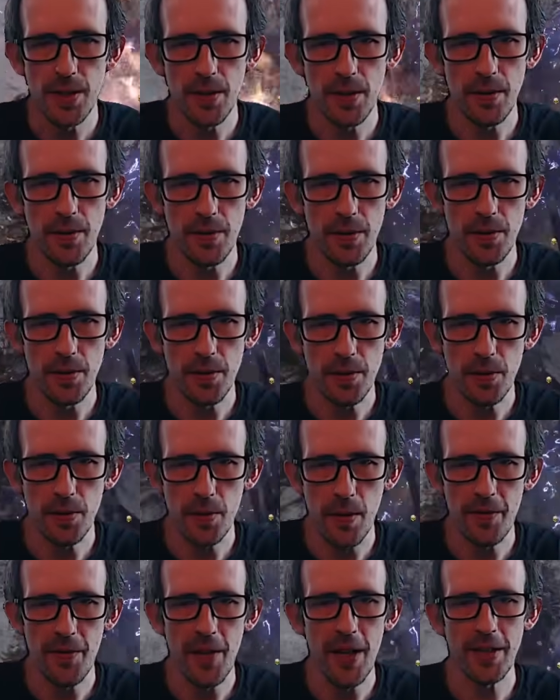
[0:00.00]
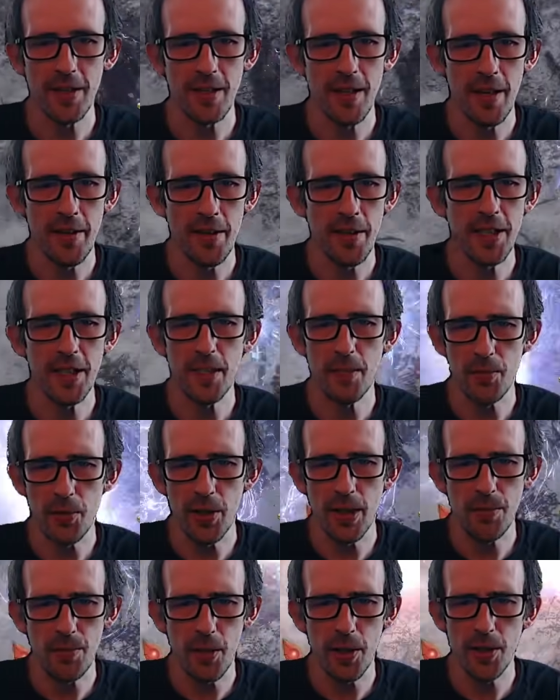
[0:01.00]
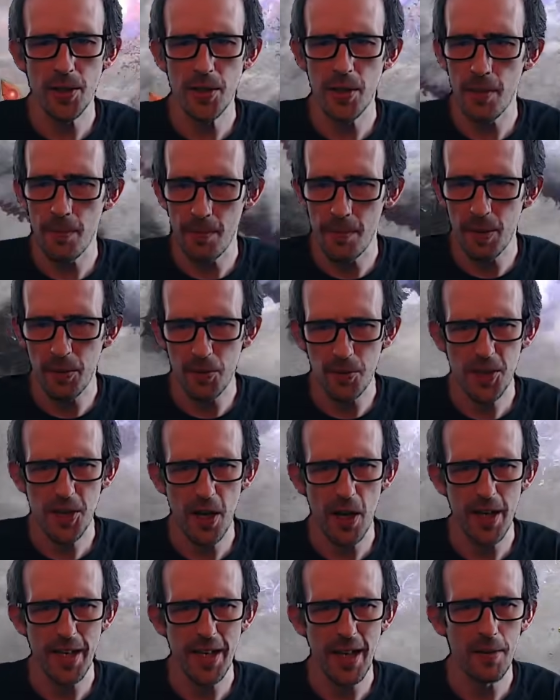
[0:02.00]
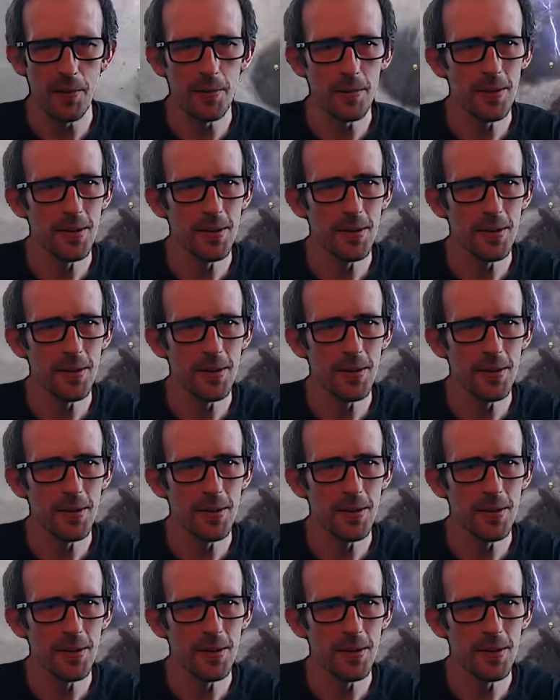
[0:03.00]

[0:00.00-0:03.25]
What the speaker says: So I've only got 2. In fact, and I did the breach boss at Milk's hideout